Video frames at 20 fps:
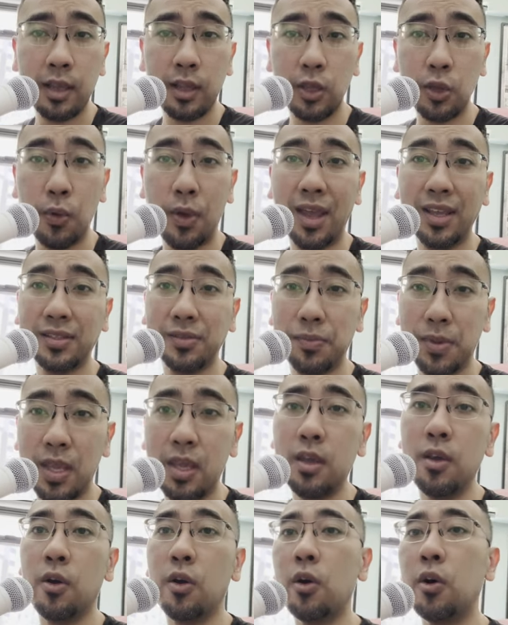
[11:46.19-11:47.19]

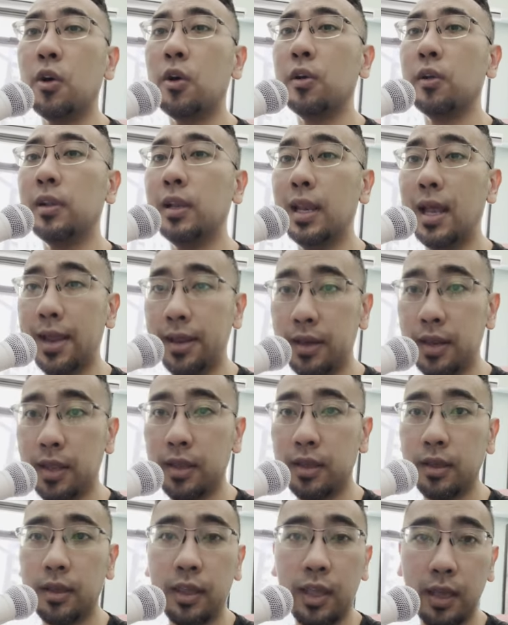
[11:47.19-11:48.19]
USB or
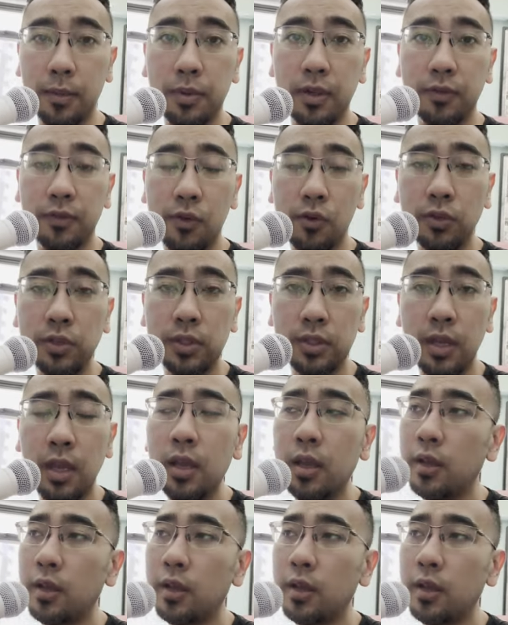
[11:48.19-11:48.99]
lightning cable phones.